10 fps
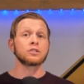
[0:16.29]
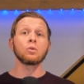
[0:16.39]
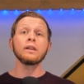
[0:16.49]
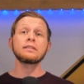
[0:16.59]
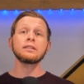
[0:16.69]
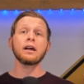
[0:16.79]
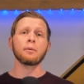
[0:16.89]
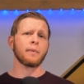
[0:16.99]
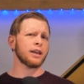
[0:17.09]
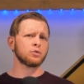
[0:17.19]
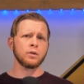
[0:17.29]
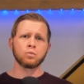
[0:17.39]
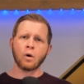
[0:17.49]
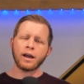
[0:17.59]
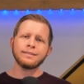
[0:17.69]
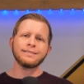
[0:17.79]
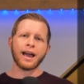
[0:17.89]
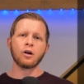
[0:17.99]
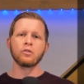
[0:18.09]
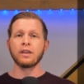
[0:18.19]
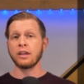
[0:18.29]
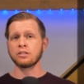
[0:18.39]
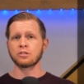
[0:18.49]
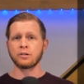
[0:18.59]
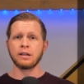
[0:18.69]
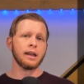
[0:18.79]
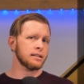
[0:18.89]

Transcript: So listen up as we run down the history